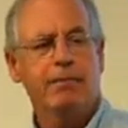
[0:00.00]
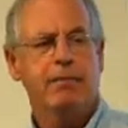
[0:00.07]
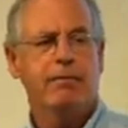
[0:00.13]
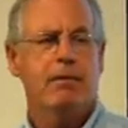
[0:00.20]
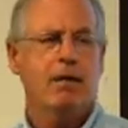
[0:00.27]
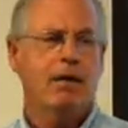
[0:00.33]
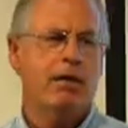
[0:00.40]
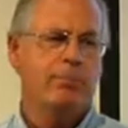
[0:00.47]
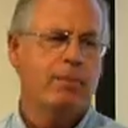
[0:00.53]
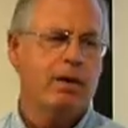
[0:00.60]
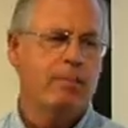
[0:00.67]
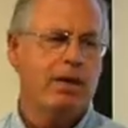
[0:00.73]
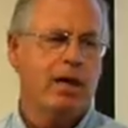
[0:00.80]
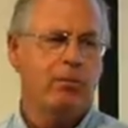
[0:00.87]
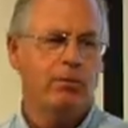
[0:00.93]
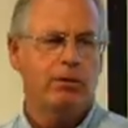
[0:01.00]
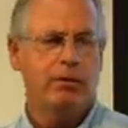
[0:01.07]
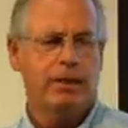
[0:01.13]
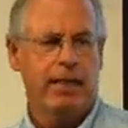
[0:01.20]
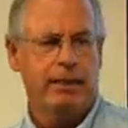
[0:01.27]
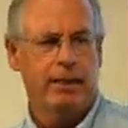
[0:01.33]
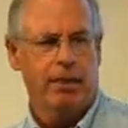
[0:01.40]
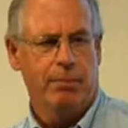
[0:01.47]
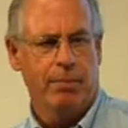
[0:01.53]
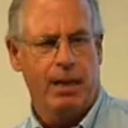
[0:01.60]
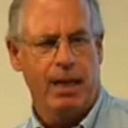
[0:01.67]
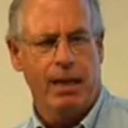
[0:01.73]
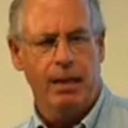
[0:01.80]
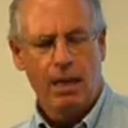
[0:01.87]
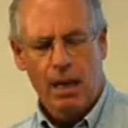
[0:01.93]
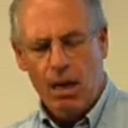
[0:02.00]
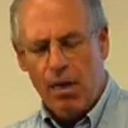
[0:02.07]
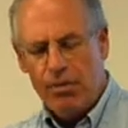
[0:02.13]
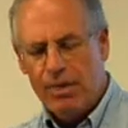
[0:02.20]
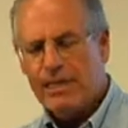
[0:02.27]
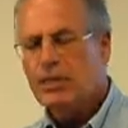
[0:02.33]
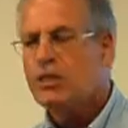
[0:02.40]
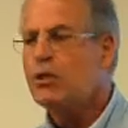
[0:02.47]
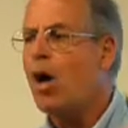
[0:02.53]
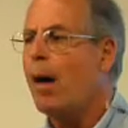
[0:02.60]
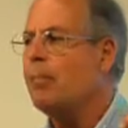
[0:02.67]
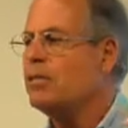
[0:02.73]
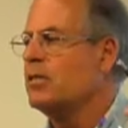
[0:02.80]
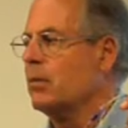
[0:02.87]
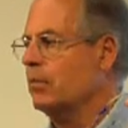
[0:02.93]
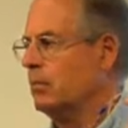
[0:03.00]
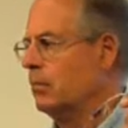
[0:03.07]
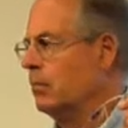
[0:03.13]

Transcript: yeah, maybe I will take that bag. This stops them.